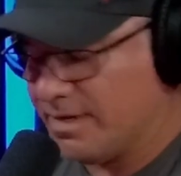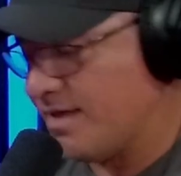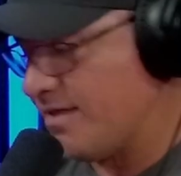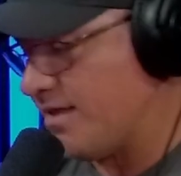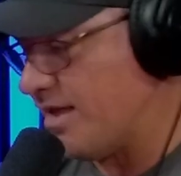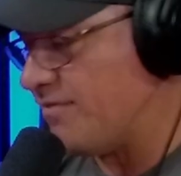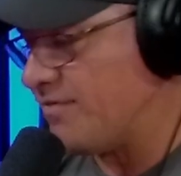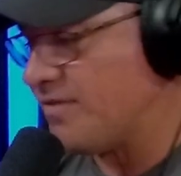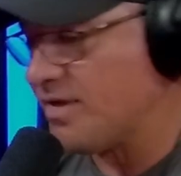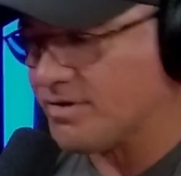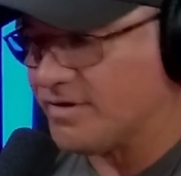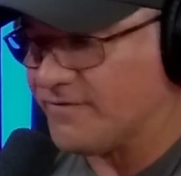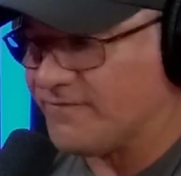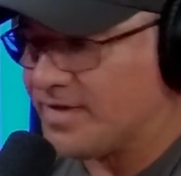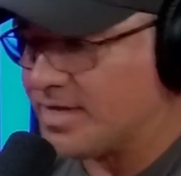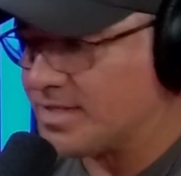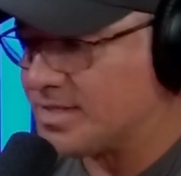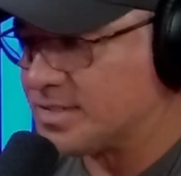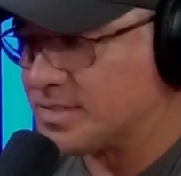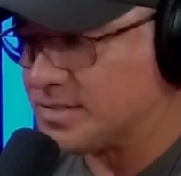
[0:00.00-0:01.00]
in, in their
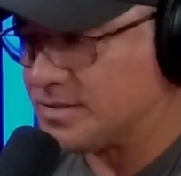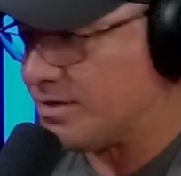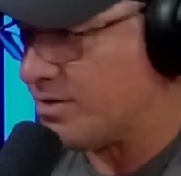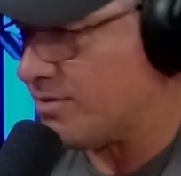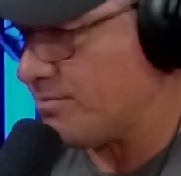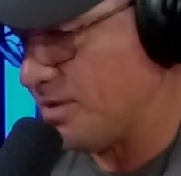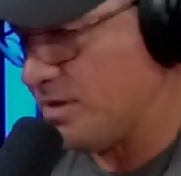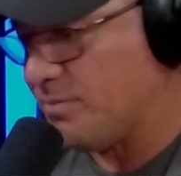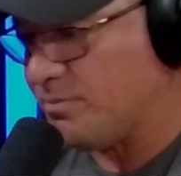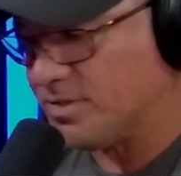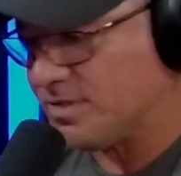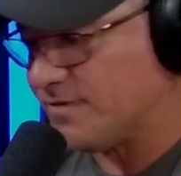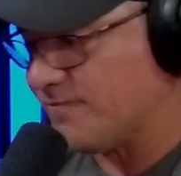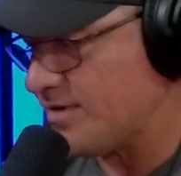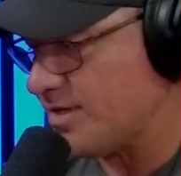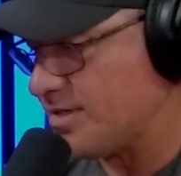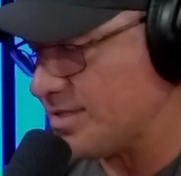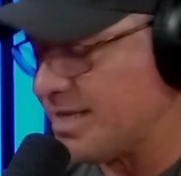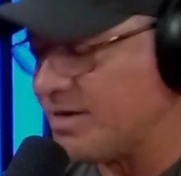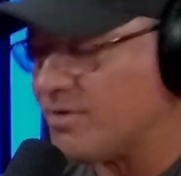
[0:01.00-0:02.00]
defense, you know, people's
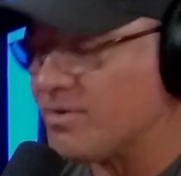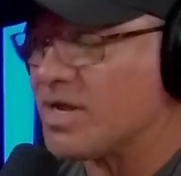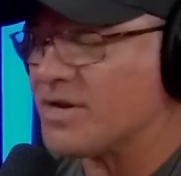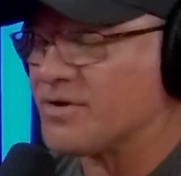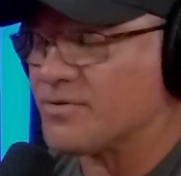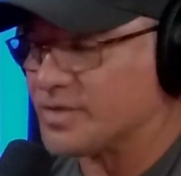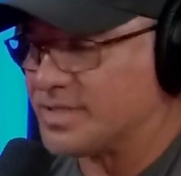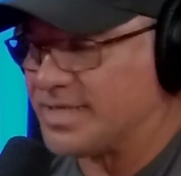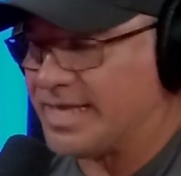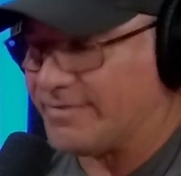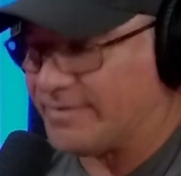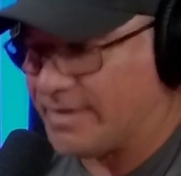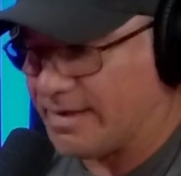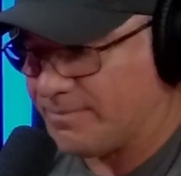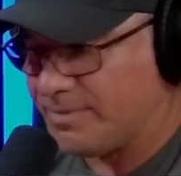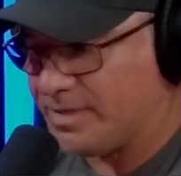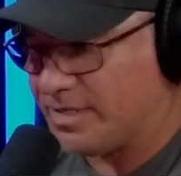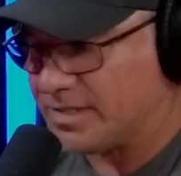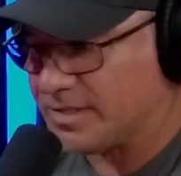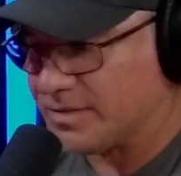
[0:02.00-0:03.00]
defense, they don't understand
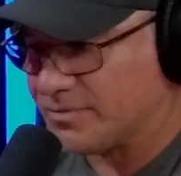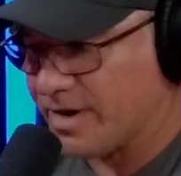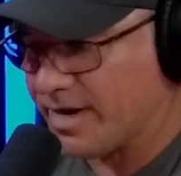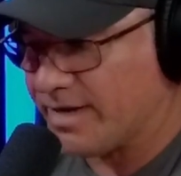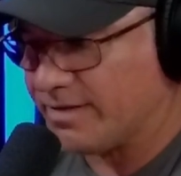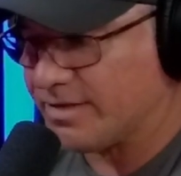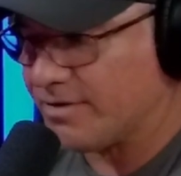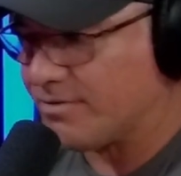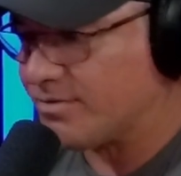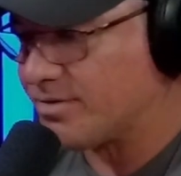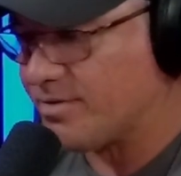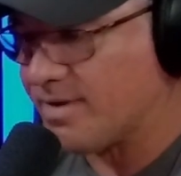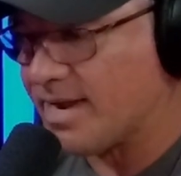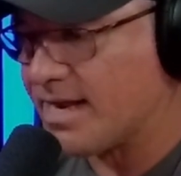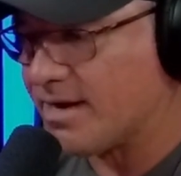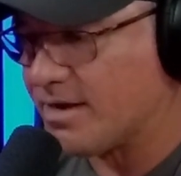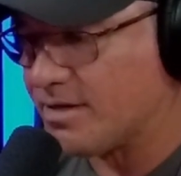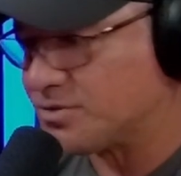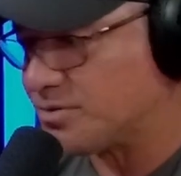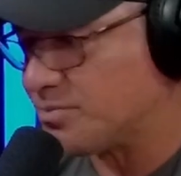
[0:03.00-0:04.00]
that piece, right? They're they're
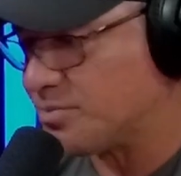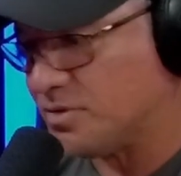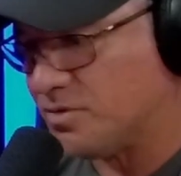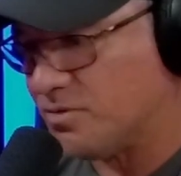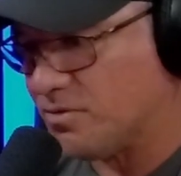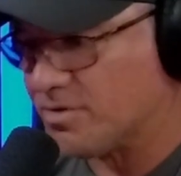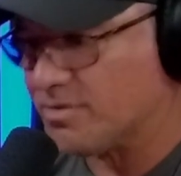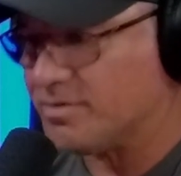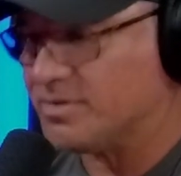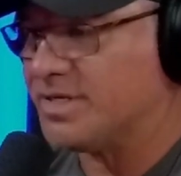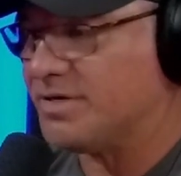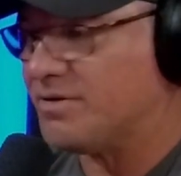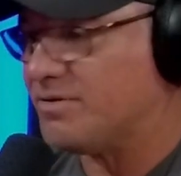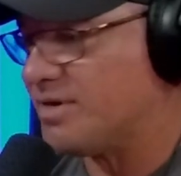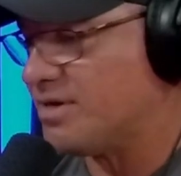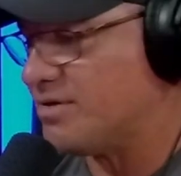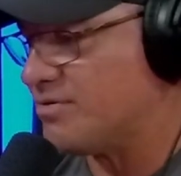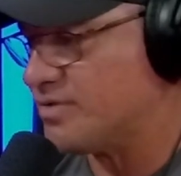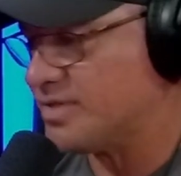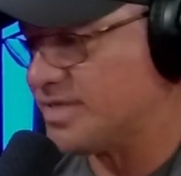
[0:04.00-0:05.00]
not entrepreneurs. They
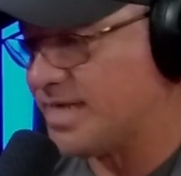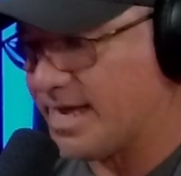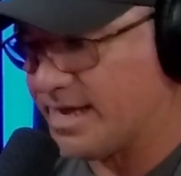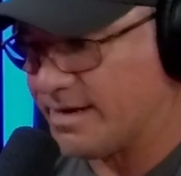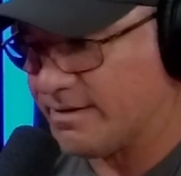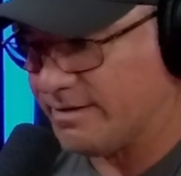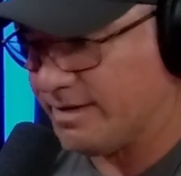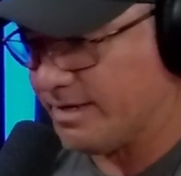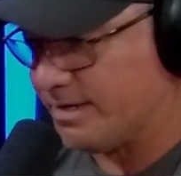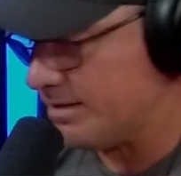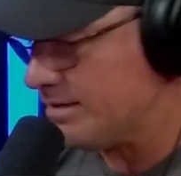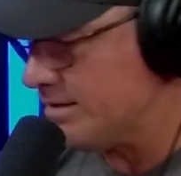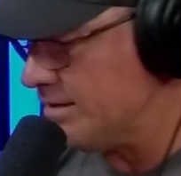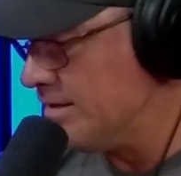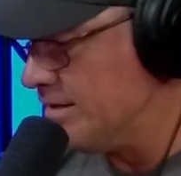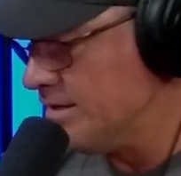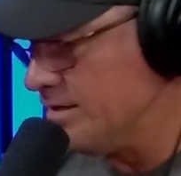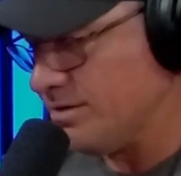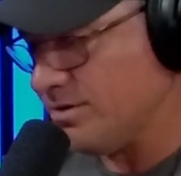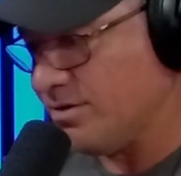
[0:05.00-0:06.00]
don't understand like,
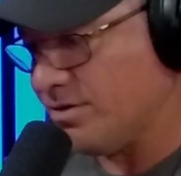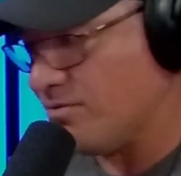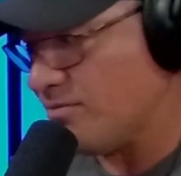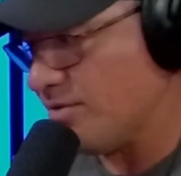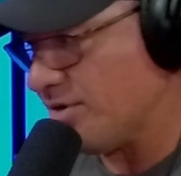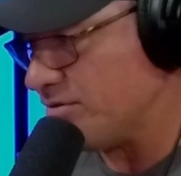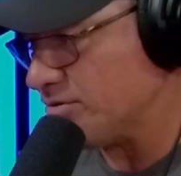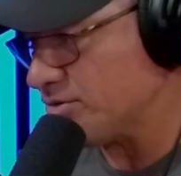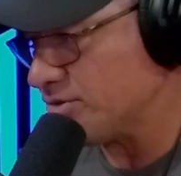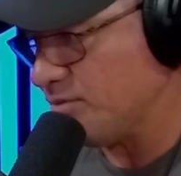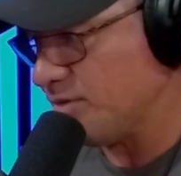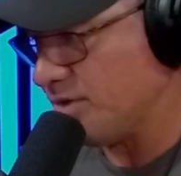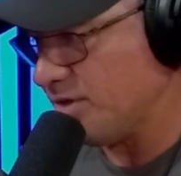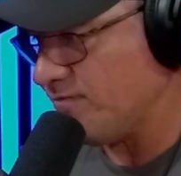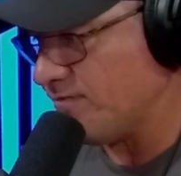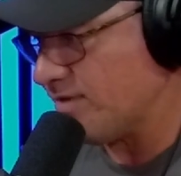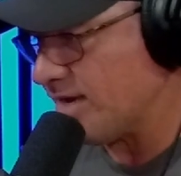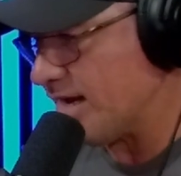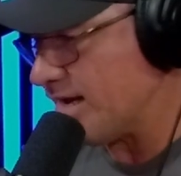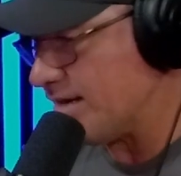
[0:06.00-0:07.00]
you know, when you're when
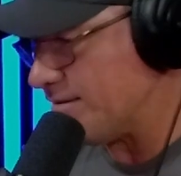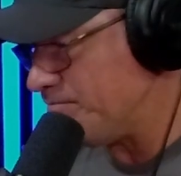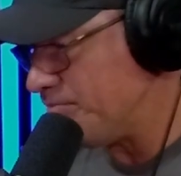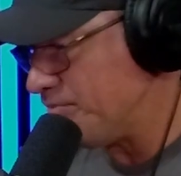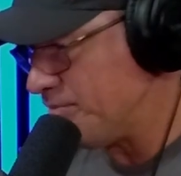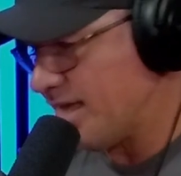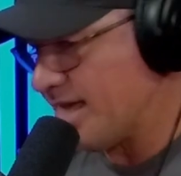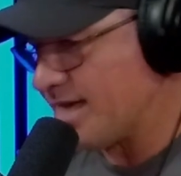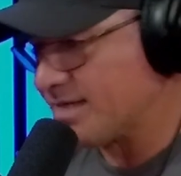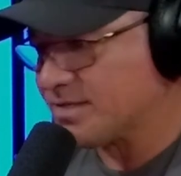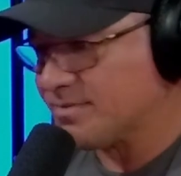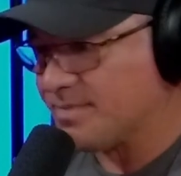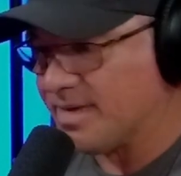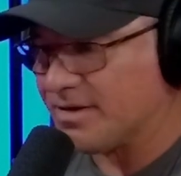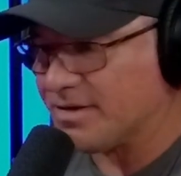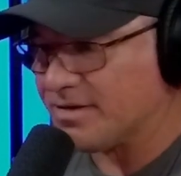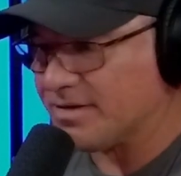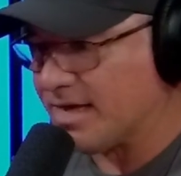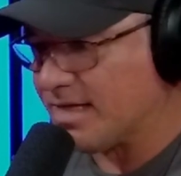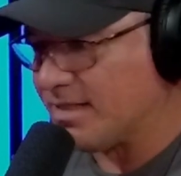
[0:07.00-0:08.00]
you've got X
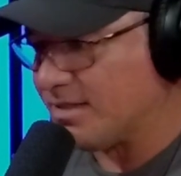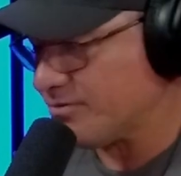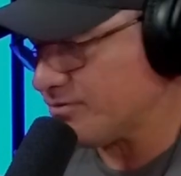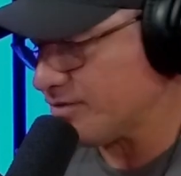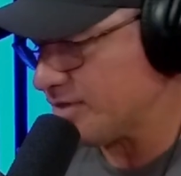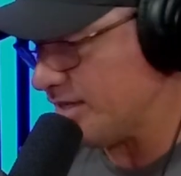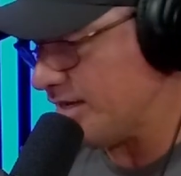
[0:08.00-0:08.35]
amount of dollars